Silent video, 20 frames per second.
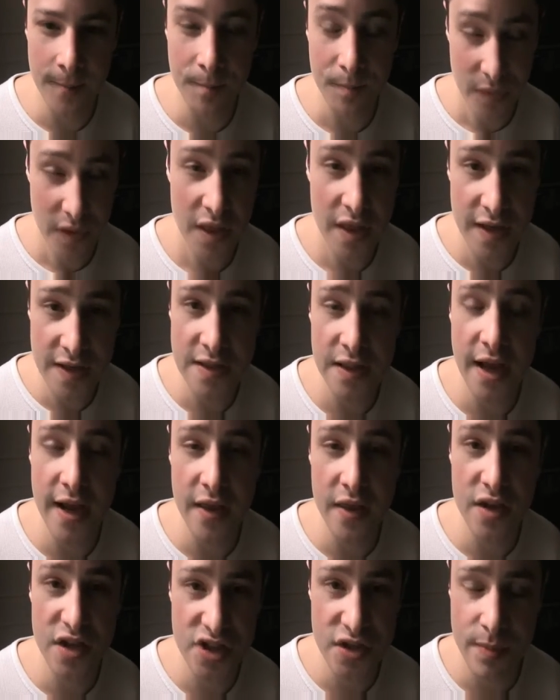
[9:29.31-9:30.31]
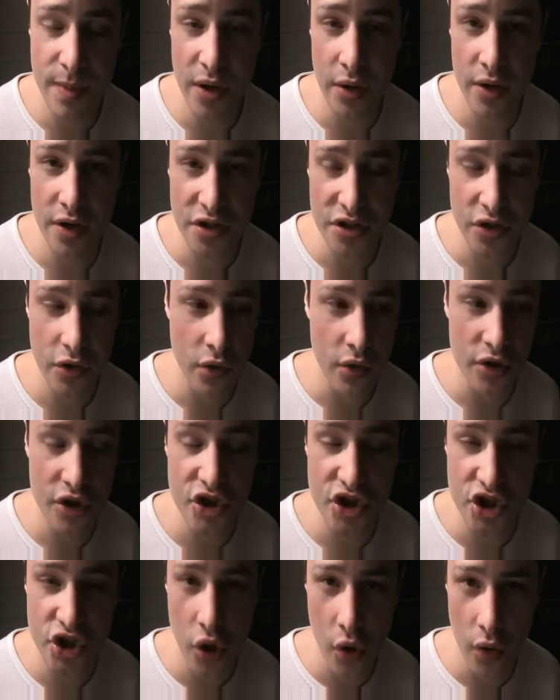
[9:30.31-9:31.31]
things like the spirit or the
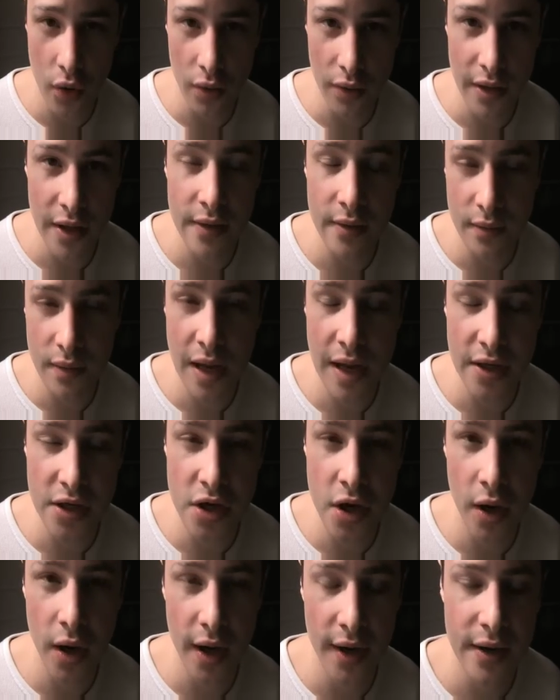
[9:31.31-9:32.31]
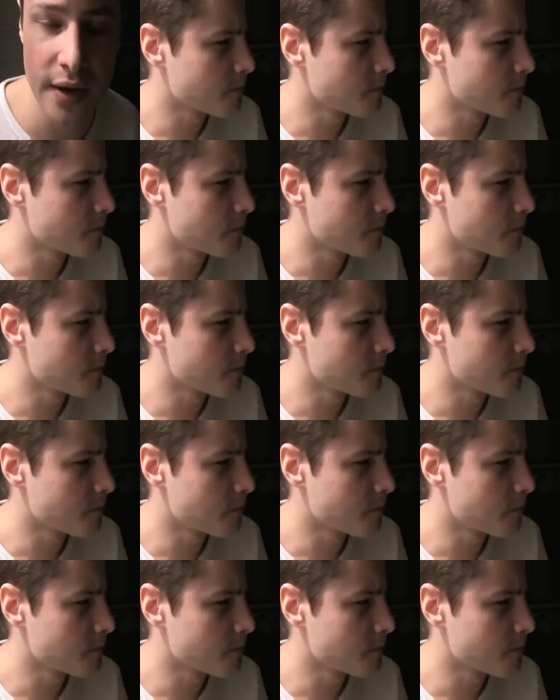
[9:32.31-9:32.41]
soul and God.